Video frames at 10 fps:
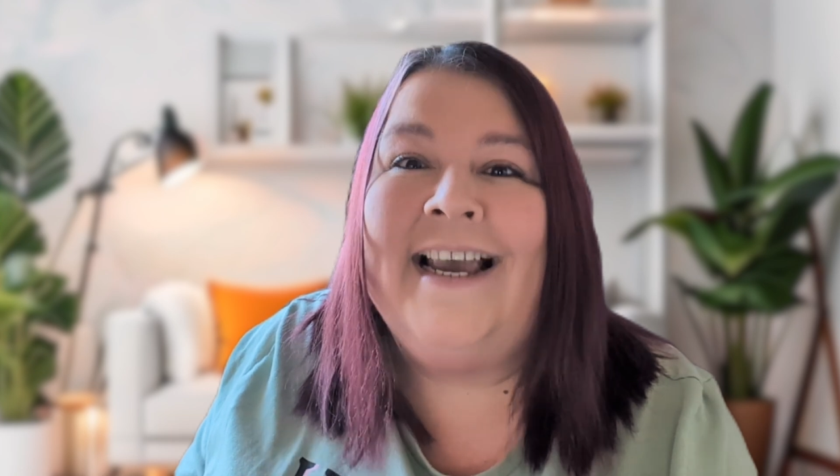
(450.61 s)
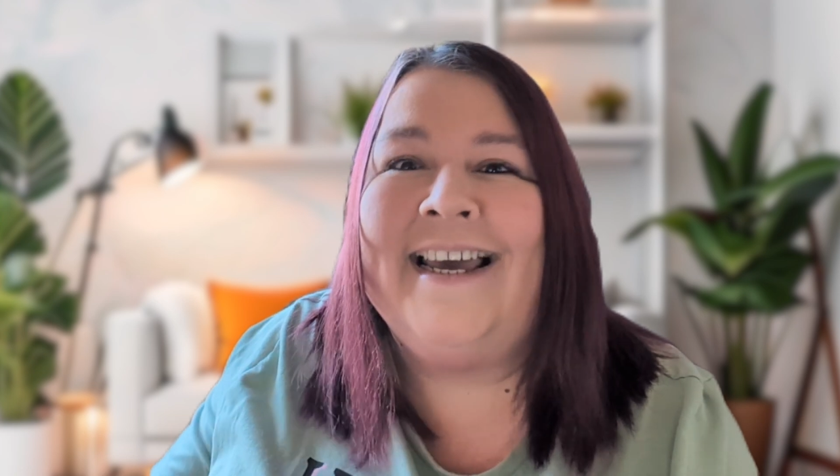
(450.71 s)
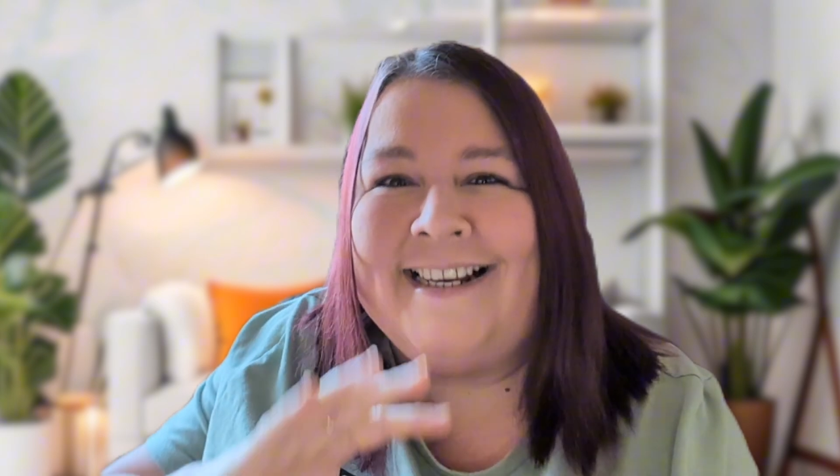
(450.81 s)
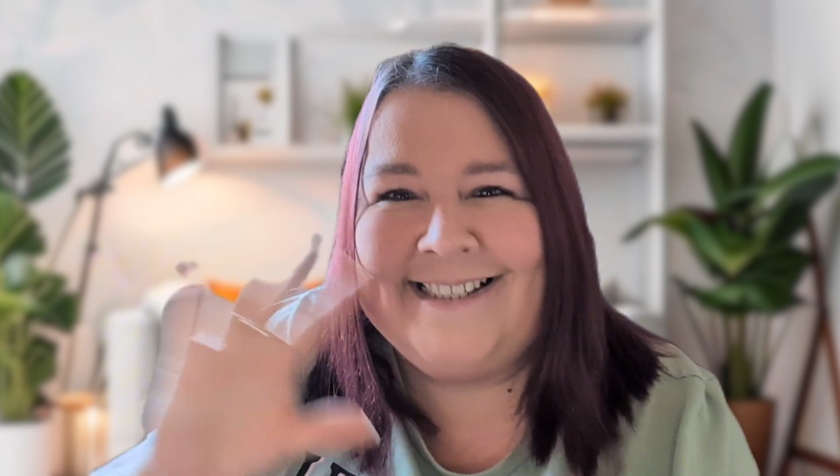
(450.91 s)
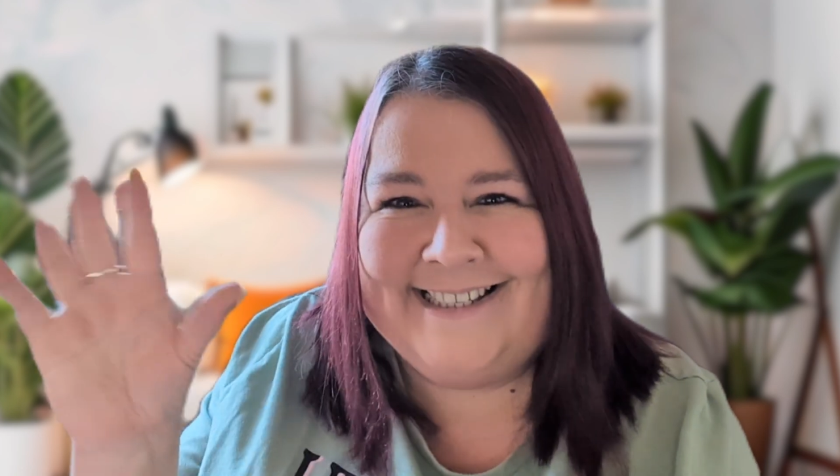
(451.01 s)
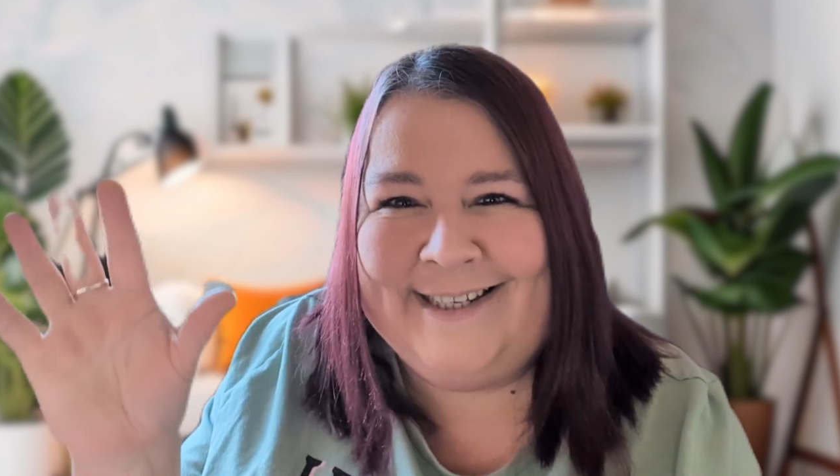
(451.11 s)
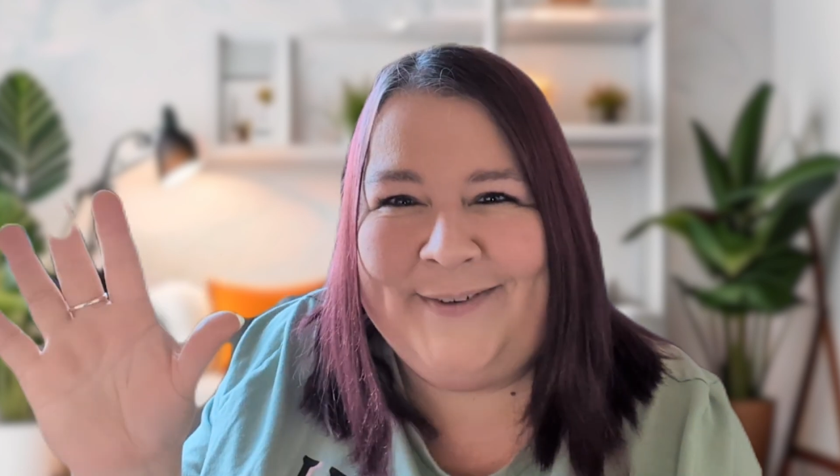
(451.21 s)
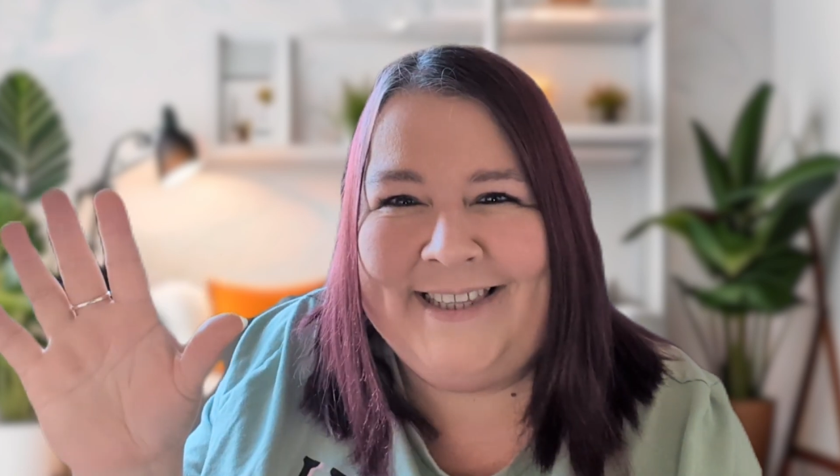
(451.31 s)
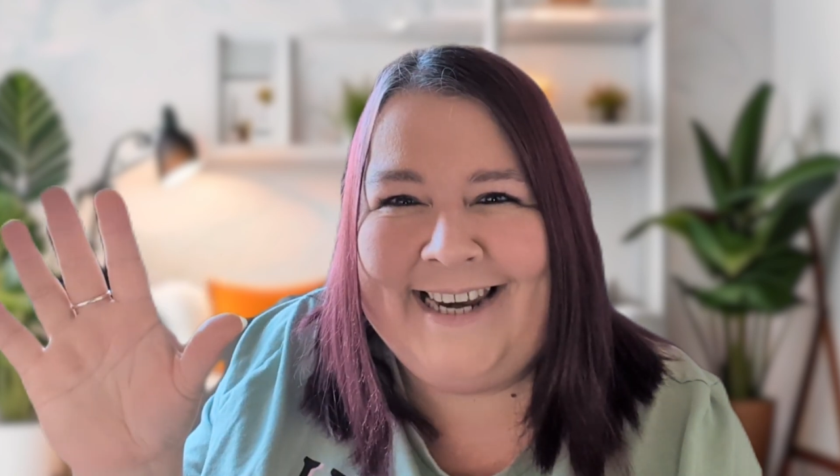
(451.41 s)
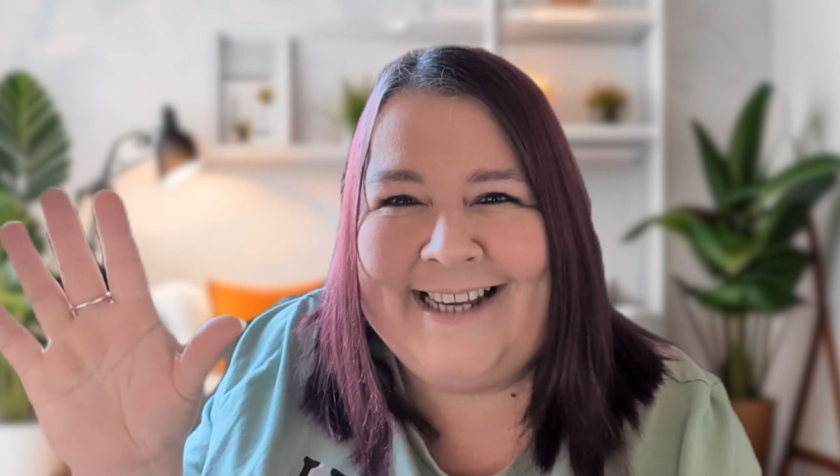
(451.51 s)
and I'll see you
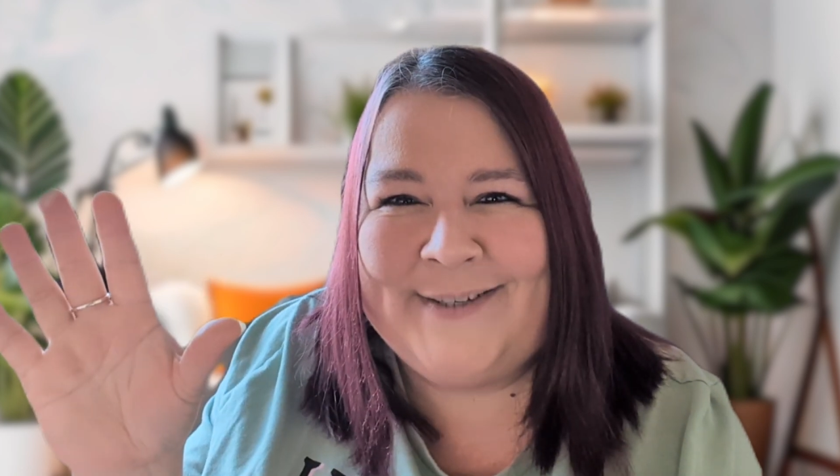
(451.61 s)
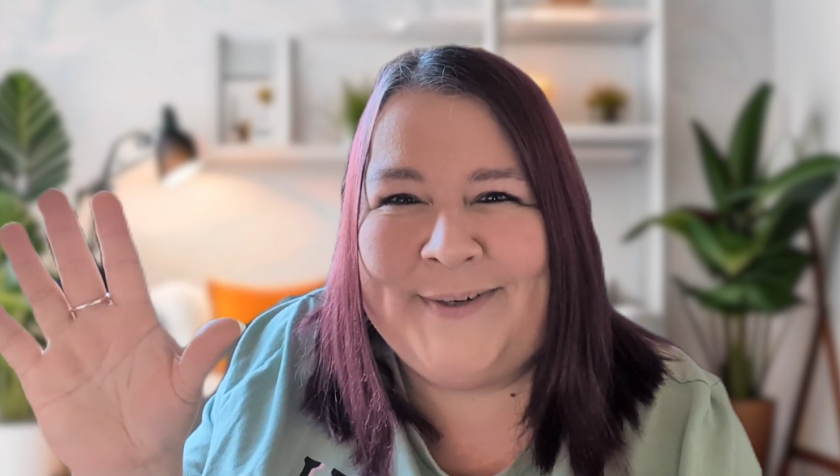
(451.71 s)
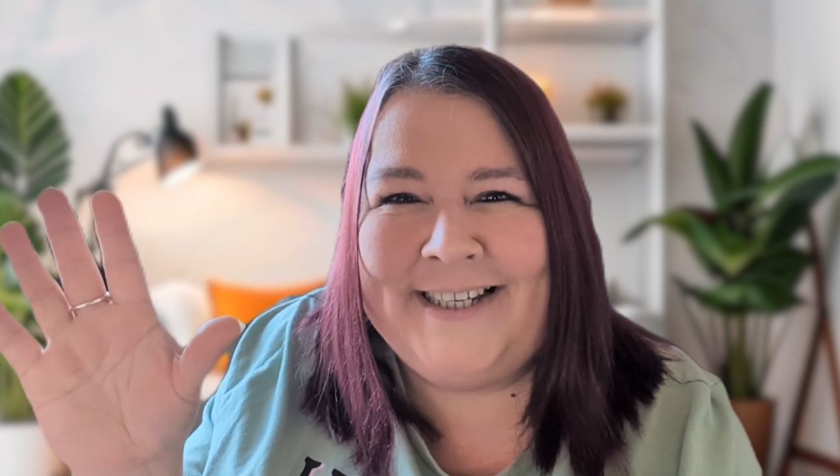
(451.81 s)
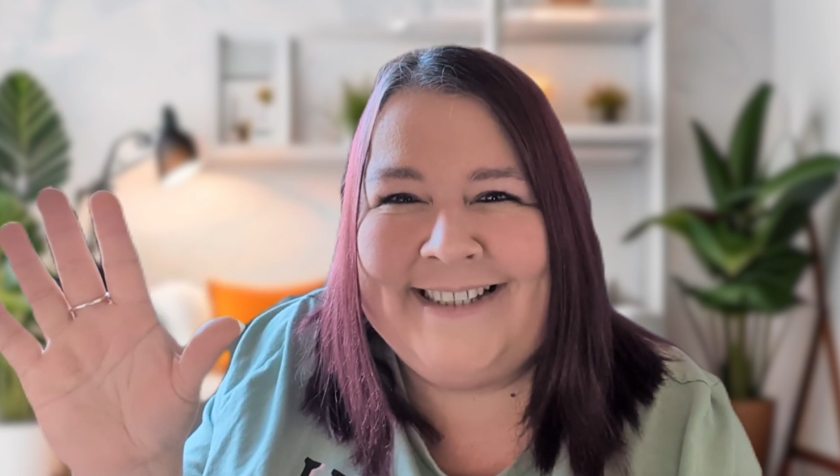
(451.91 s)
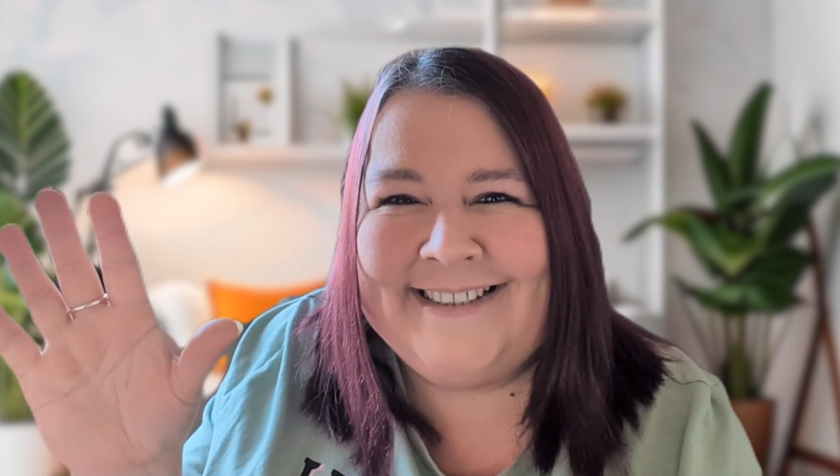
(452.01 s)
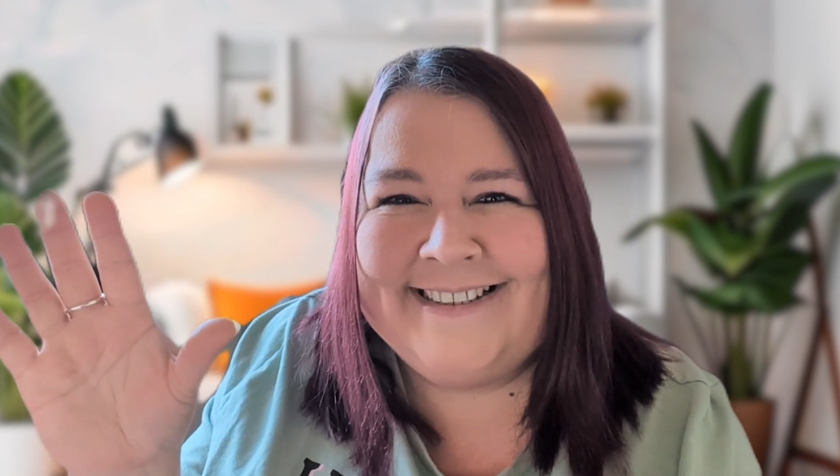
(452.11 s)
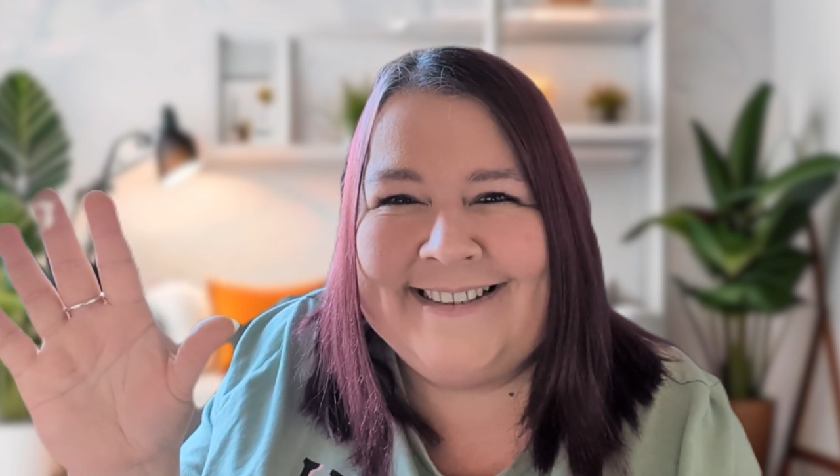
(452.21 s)
in the next one.